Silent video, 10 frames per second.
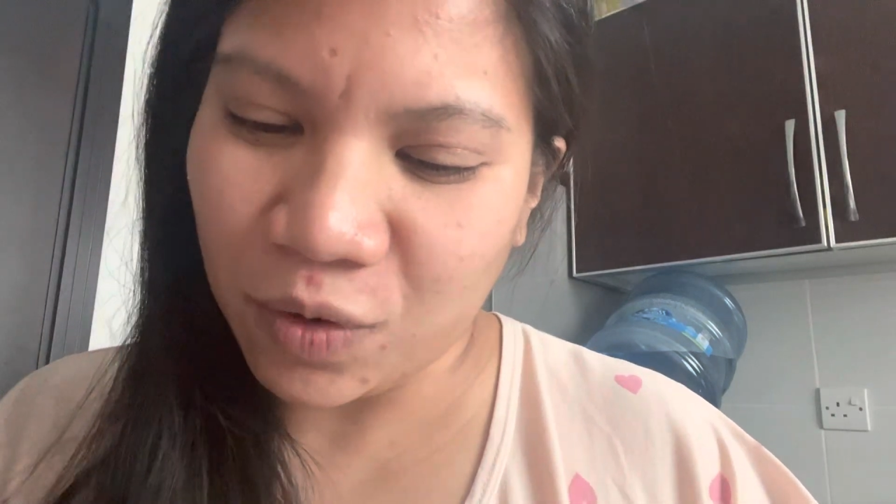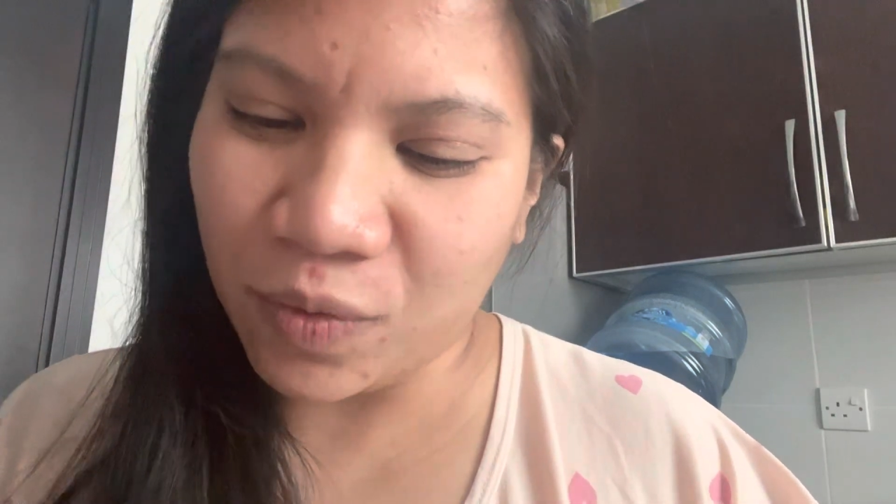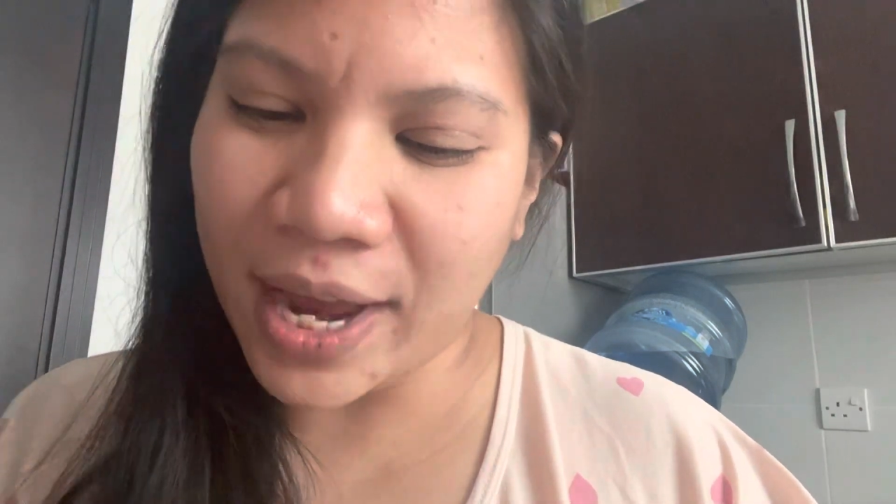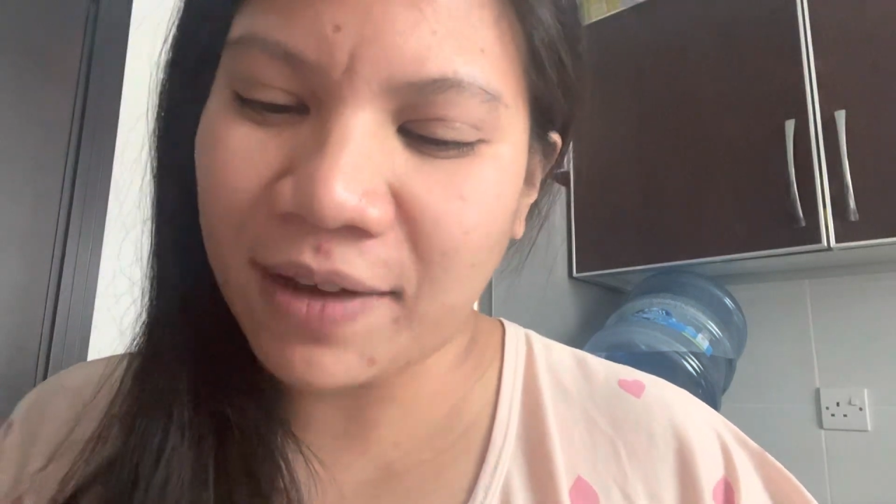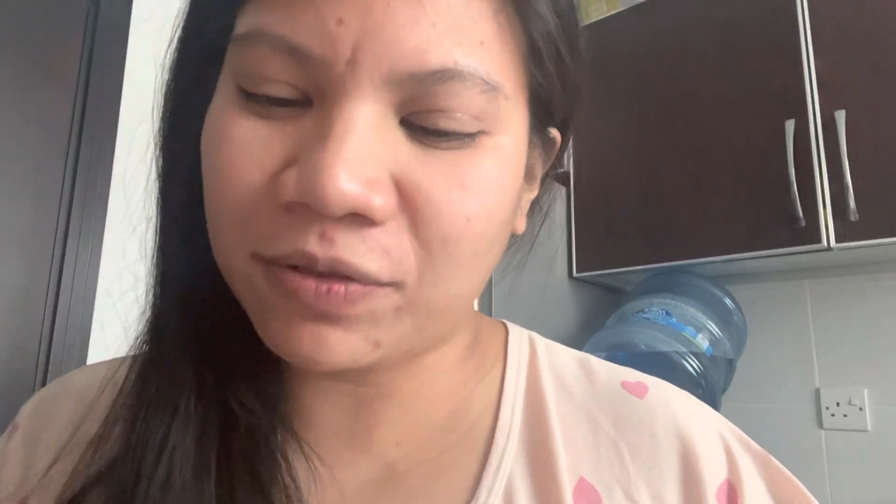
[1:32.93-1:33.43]
We
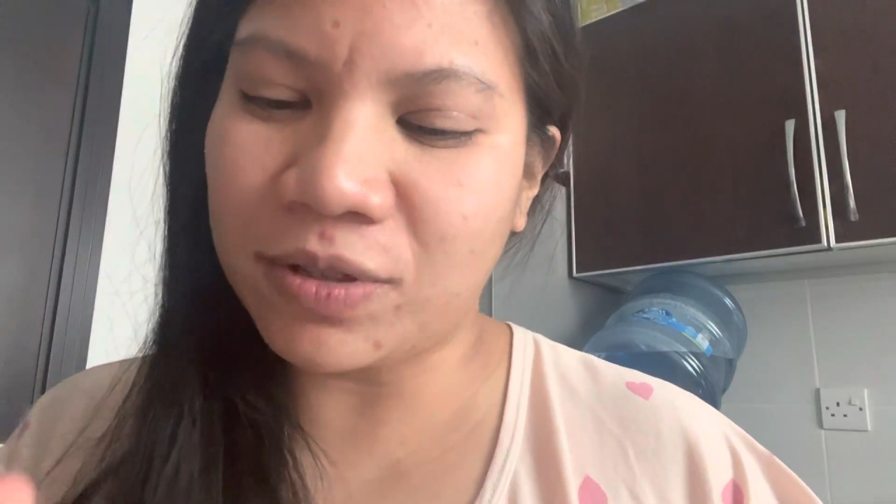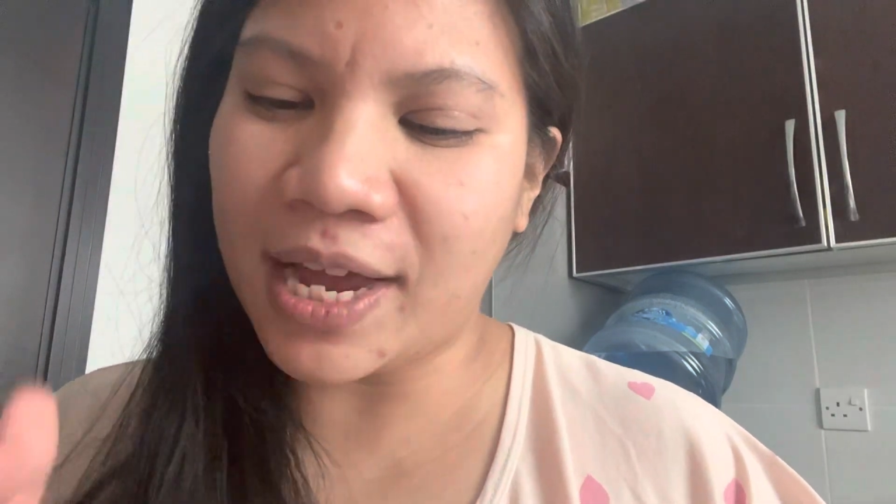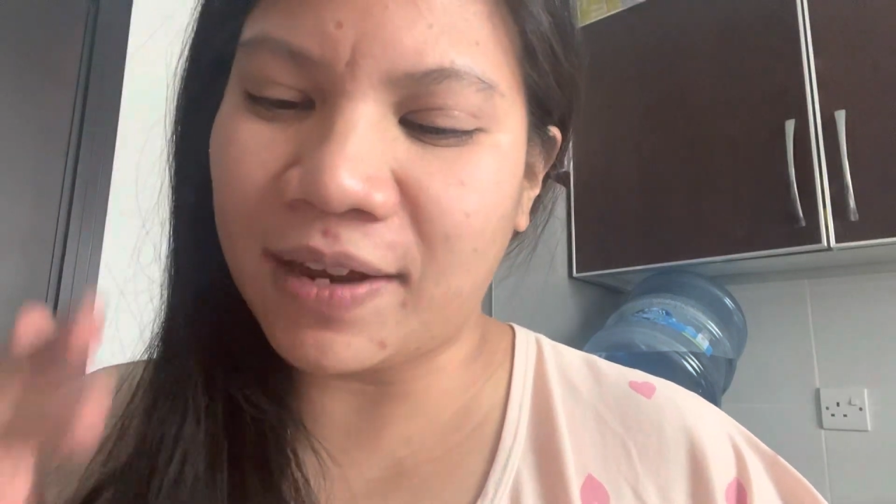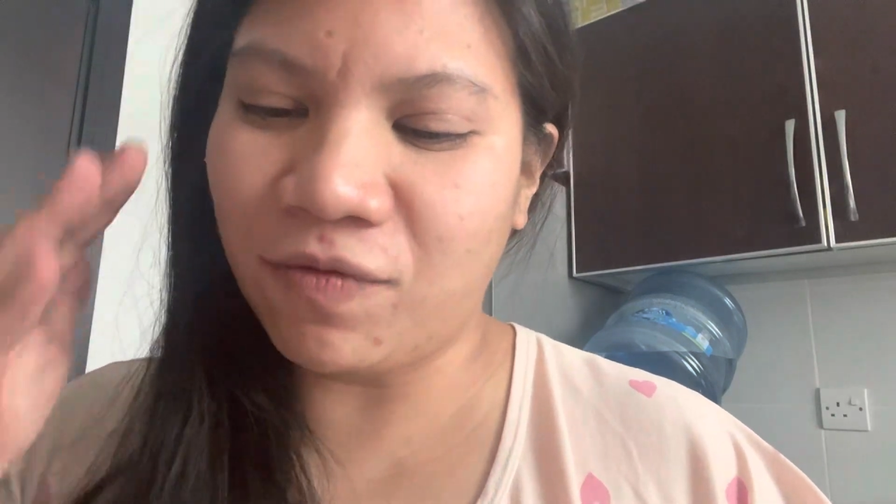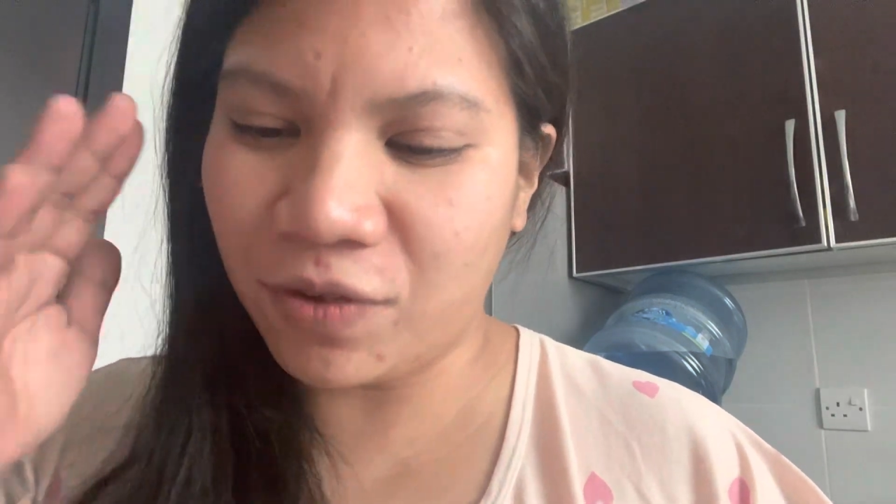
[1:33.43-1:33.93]
have to
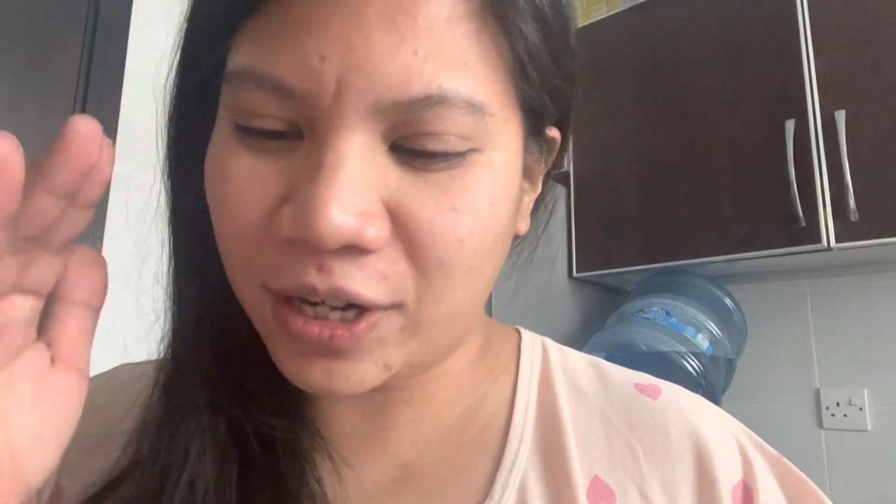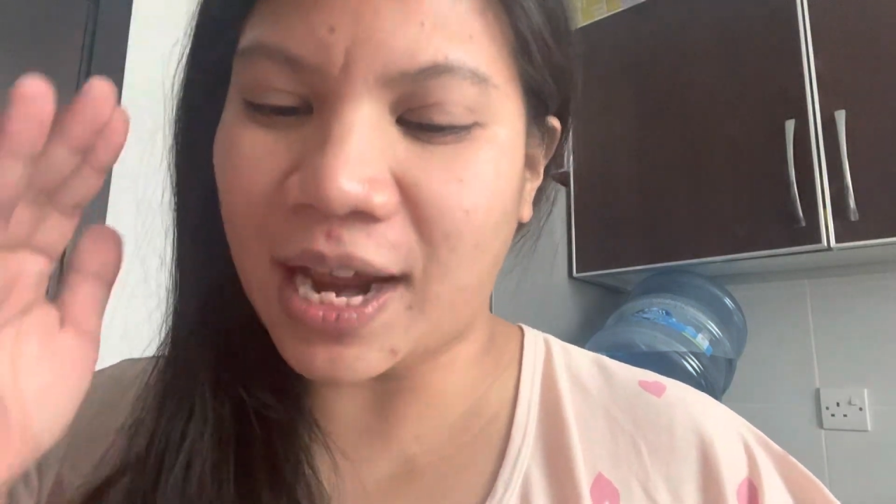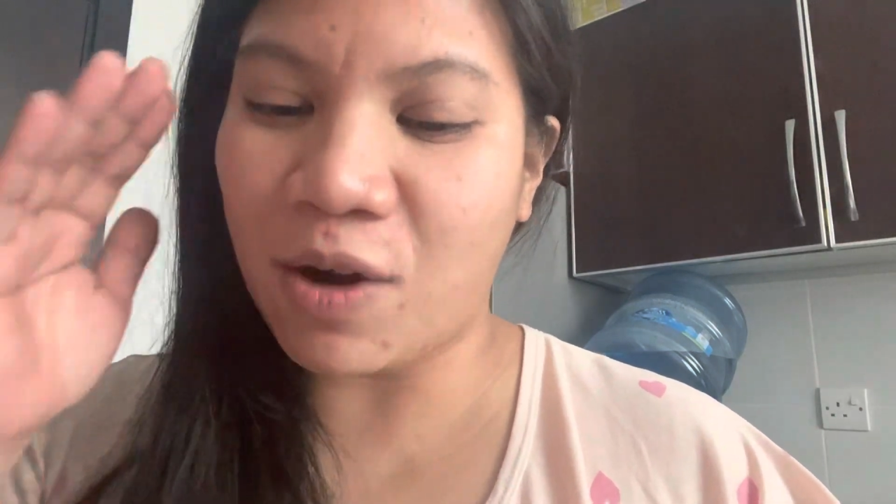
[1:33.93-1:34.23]
divert